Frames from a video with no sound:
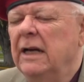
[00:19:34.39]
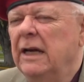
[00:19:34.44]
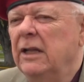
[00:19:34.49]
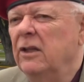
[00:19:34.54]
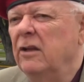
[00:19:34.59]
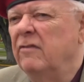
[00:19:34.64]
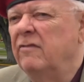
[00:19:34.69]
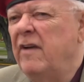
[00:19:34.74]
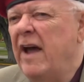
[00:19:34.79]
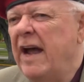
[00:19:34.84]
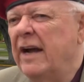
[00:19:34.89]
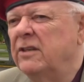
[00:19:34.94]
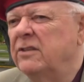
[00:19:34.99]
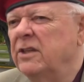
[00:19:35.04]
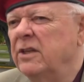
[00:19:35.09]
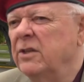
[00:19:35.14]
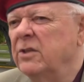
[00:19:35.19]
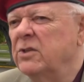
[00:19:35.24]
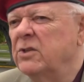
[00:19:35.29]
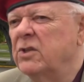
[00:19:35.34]
And the
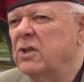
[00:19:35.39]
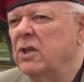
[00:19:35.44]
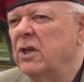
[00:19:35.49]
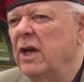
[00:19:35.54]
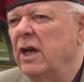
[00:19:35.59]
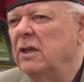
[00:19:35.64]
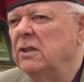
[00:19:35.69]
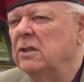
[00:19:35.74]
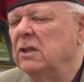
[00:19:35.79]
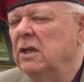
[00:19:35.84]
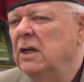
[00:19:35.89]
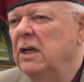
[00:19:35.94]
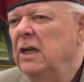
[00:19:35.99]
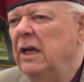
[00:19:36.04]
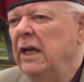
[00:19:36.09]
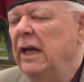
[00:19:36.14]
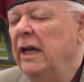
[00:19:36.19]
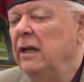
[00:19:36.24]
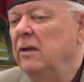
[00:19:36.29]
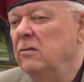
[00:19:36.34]
fact is that
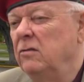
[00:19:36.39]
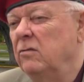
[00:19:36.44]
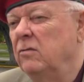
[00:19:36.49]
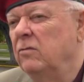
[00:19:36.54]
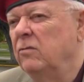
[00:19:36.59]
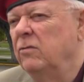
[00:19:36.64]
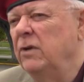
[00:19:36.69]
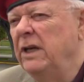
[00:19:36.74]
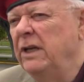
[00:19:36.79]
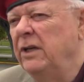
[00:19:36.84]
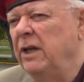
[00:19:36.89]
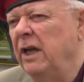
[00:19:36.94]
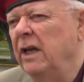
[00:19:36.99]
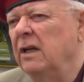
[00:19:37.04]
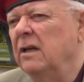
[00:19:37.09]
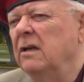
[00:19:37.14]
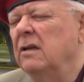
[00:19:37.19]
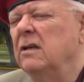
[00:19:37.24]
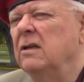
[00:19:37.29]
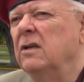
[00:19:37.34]
in
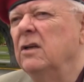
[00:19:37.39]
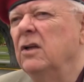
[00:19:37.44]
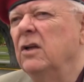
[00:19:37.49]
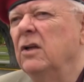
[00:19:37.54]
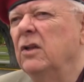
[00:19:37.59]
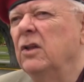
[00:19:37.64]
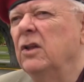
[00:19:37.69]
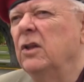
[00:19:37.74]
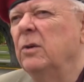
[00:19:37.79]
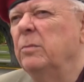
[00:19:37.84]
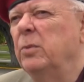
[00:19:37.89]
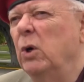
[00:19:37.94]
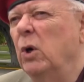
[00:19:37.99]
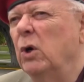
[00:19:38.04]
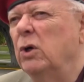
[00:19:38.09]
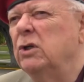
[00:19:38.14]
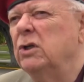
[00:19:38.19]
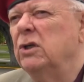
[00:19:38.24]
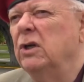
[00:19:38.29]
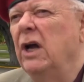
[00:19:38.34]
reading the
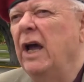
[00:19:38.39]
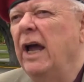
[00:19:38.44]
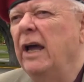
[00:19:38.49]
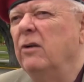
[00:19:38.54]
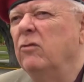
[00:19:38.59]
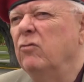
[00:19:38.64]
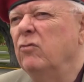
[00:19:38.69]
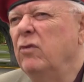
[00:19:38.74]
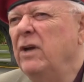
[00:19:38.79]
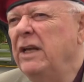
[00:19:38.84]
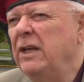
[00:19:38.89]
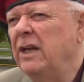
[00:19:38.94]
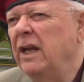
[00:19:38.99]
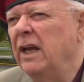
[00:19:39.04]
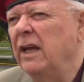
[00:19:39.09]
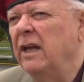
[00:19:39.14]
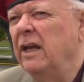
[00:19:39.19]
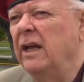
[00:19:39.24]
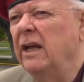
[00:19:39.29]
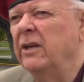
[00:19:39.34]
book and
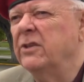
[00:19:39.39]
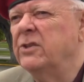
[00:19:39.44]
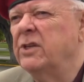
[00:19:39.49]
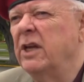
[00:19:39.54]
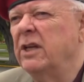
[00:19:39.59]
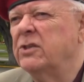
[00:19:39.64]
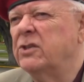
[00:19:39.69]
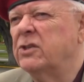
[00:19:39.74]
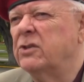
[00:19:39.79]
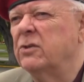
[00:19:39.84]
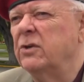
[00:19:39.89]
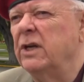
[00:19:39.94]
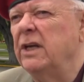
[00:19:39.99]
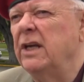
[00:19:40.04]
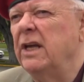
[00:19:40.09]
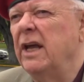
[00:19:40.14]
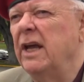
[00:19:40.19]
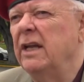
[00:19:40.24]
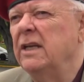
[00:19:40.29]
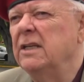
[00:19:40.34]
reading his
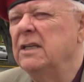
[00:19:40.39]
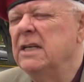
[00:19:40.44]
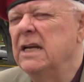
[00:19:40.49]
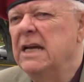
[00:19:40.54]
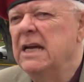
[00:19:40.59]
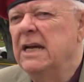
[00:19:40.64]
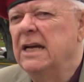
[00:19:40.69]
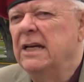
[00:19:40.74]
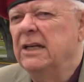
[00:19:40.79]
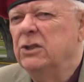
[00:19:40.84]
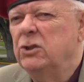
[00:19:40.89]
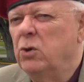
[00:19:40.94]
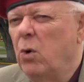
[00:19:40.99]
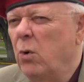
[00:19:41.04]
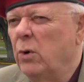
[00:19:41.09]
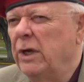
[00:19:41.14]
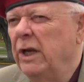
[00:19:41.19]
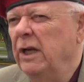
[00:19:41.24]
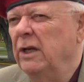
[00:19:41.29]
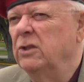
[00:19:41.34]
history and
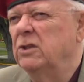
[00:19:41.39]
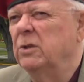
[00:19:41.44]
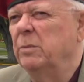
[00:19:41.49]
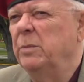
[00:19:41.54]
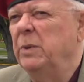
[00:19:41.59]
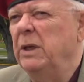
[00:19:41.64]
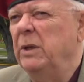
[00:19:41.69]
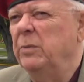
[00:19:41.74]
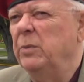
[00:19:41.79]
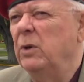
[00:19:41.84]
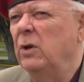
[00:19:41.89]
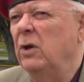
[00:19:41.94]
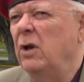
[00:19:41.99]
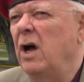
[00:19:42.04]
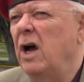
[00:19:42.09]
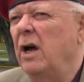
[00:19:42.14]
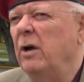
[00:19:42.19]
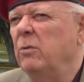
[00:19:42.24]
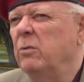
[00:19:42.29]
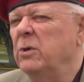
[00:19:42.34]
talking to
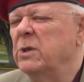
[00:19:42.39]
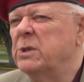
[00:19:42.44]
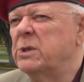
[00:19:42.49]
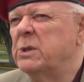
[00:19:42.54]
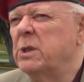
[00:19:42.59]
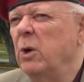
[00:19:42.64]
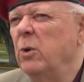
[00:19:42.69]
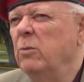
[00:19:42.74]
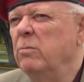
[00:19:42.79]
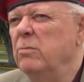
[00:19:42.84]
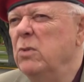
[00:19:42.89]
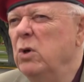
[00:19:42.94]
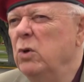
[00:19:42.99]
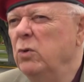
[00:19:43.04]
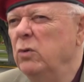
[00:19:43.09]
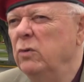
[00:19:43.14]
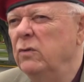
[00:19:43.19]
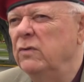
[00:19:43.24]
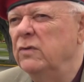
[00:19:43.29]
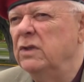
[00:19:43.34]
people, I was so
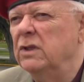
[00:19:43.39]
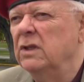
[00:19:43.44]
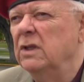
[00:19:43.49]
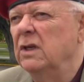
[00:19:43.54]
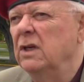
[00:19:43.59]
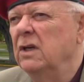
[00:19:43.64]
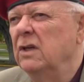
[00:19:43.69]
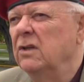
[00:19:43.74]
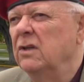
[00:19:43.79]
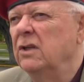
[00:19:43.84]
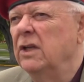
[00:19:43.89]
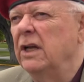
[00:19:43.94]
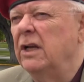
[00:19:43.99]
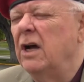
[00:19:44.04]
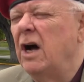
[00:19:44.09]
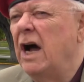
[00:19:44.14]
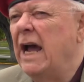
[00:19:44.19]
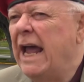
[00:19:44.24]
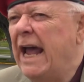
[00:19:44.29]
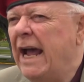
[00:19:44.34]
moved
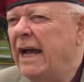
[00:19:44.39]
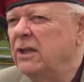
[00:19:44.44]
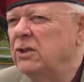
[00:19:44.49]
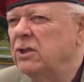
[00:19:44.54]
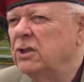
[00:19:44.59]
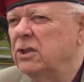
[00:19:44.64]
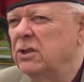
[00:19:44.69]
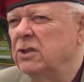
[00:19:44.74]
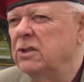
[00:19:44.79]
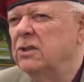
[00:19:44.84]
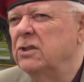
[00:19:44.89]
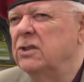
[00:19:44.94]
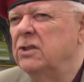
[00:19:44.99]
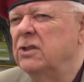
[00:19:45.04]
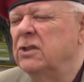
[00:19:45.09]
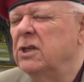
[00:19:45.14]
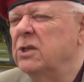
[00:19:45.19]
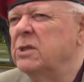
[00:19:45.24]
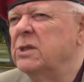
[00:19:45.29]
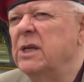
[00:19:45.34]
that I had
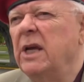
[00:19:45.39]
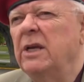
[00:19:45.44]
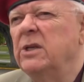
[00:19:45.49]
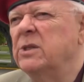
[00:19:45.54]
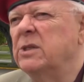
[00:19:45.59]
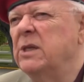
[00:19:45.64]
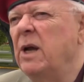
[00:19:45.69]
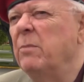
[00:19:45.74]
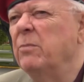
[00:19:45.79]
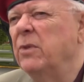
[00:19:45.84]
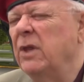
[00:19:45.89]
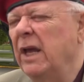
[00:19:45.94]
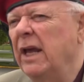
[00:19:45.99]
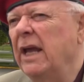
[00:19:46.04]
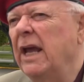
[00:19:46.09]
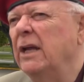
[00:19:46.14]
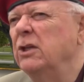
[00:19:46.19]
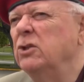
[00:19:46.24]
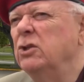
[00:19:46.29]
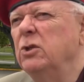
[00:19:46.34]
to say
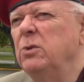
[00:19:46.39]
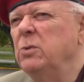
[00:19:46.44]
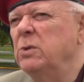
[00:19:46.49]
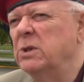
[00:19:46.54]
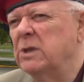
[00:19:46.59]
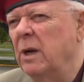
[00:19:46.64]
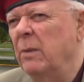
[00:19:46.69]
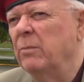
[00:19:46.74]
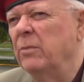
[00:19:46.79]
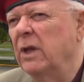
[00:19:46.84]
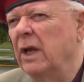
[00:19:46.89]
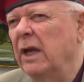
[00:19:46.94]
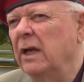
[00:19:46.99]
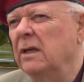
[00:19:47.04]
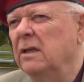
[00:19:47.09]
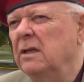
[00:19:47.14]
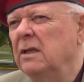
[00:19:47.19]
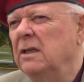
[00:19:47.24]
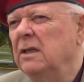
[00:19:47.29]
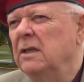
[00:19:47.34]
something and do
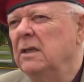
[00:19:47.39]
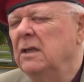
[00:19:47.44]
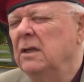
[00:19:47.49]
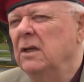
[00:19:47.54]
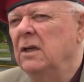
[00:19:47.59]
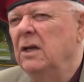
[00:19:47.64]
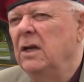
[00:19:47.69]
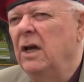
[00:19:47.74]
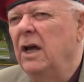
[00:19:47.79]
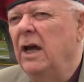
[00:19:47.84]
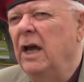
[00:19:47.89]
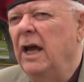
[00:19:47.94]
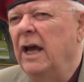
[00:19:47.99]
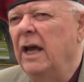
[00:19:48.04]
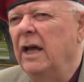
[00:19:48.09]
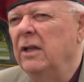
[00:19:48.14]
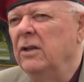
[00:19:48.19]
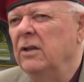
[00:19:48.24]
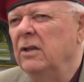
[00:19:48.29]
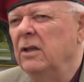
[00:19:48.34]
something.
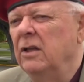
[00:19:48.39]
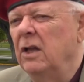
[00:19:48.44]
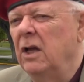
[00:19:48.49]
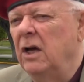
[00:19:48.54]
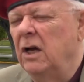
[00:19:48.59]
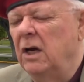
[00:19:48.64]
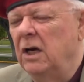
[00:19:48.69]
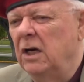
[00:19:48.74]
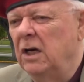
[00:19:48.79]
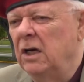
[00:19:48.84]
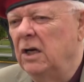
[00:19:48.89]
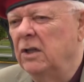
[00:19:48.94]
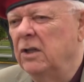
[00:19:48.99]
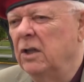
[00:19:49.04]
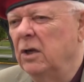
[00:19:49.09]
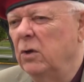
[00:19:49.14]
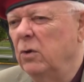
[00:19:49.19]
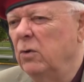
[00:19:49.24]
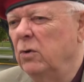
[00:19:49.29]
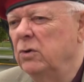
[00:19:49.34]
And
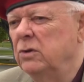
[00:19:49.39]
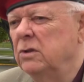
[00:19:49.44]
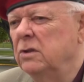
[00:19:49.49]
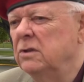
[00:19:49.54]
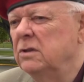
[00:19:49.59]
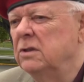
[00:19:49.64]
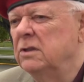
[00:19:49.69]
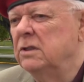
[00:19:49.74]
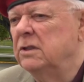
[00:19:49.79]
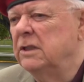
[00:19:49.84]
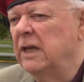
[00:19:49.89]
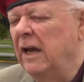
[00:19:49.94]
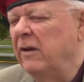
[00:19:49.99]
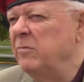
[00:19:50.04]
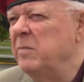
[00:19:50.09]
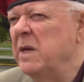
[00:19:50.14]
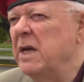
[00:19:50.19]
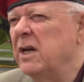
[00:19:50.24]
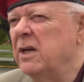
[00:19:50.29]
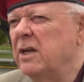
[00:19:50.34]
the Lord
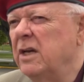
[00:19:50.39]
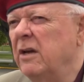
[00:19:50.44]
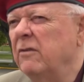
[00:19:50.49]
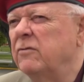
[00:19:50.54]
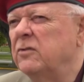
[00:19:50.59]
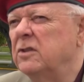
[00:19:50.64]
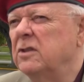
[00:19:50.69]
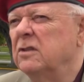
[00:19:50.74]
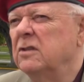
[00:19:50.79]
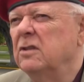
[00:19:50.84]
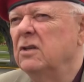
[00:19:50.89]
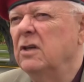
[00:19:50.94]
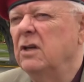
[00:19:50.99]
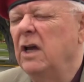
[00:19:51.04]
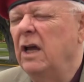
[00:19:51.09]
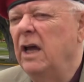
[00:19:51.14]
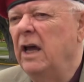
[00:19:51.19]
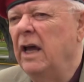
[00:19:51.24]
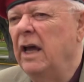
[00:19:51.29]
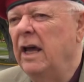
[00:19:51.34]
gave me a gift.
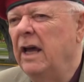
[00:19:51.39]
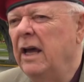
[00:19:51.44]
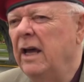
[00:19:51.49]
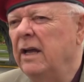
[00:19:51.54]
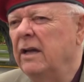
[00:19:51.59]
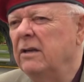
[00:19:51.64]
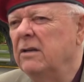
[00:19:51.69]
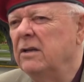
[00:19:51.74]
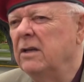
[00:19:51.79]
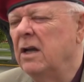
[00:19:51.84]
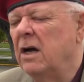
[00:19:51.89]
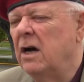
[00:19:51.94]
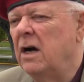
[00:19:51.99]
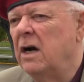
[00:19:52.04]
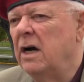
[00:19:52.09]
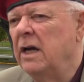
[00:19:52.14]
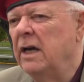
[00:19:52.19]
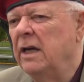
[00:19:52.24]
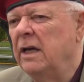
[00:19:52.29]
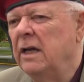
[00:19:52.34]
And
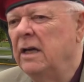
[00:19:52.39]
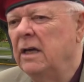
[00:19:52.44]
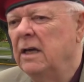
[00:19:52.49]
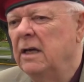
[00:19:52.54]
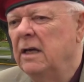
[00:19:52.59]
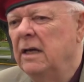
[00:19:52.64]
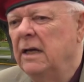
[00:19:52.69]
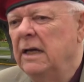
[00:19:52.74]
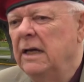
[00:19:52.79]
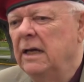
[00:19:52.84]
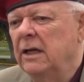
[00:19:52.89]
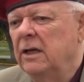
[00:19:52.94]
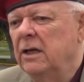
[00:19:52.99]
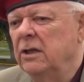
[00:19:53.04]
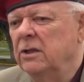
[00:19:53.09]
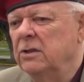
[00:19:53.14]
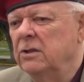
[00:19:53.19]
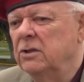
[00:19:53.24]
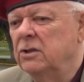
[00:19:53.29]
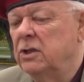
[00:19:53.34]
I
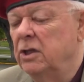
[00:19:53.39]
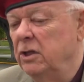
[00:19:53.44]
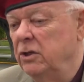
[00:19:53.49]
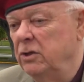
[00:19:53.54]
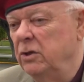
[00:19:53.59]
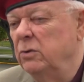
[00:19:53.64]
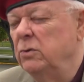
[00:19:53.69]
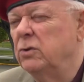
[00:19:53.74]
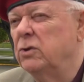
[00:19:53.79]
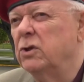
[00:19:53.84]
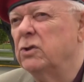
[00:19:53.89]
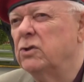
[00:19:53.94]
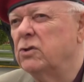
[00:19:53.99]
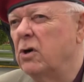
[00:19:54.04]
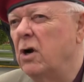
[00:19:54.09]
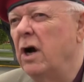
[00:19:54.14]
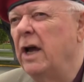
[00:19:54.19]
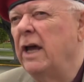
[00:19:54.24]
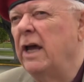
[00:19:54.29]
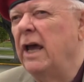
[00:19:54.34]
continue to
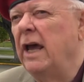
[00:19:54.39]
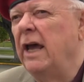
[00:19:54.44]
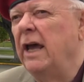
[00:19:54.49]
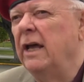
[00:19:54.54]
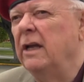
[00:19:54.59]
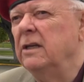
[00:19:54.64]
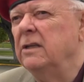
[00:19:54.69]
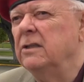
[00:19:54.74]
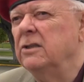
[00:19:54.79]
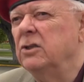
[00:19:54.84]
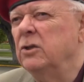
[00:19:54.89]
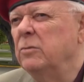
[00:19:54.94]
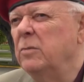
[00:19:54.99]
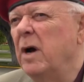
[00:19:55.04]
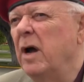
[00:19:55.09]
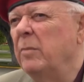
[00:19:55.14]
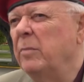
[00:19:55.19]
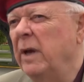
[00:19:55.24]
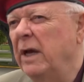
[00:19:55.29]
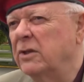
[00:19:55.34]
try and do
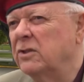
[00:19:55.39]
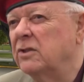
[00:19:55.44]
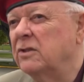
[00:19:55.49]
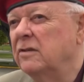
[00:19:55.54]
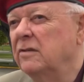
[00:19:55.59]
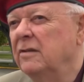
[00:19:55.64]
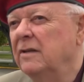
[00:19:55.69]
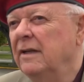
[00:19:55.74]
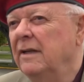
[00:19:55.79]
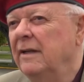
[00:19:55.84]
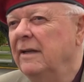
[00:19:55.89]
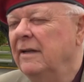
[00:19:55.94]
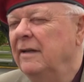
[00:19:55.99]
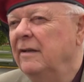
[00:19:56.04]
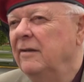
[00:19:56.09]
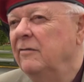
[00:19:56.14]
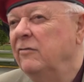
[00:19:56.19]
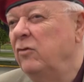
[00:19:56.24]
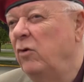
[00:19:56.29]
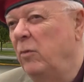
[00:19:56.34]
my best
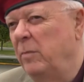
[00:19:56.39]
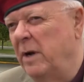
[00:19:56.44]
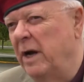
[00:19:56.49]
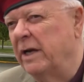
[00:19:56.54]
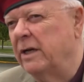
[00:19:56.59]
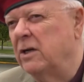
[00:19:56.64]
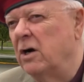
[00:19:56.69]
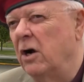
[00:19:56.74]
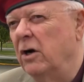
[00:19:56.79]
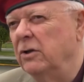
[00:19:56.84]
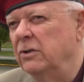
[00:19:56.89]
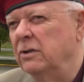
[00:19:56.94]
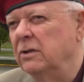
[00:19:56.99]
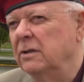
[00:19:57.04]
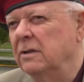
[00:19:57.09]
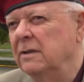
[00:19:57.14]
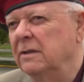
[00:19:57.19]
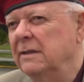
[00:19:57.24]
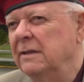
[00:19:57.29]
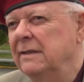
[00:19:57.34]
for my God.
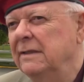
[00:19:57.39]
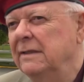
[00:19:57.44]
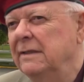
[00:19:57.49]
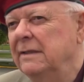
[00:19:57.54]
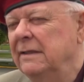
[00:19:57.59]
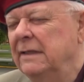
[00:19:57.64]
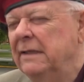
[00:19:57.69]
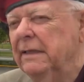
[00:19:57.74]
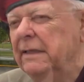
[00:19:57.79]
Mm-hmm.